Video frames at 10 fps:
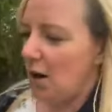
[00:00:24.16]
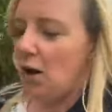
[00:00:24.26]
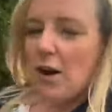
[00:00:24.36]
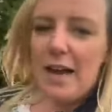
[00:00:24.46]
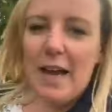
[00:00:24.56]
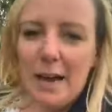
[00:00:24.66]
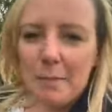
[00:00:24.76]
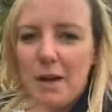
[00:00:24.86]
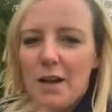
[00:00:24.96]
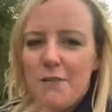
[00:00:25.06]
I
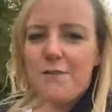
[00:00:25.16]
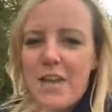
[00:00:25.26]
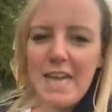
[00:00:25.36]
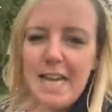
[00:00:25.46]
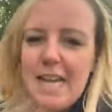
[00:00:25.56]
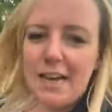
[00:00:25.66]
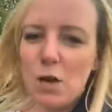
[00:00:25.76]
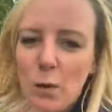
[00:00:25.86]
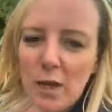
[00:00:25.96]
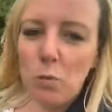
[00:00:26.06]
am fitting in a
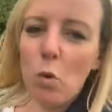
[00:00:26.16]
quick